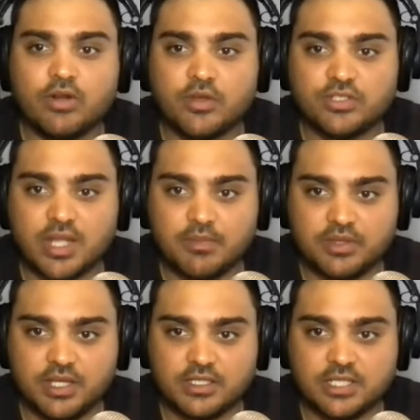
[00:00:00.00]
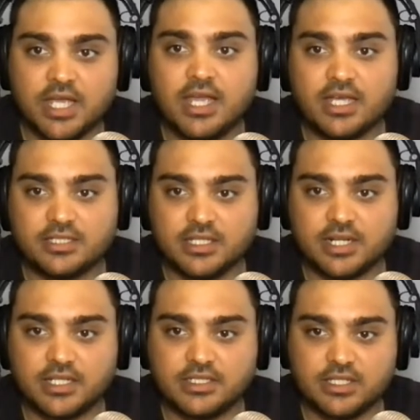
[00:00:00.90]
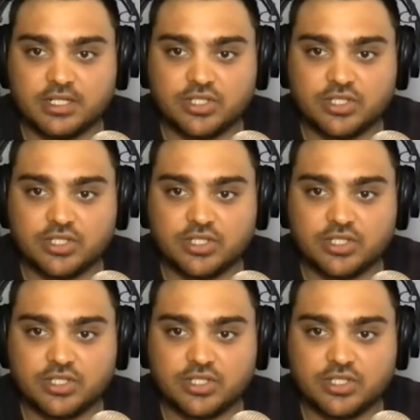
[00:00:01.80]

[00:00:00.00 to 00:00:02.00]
of those type of things, etc., etc.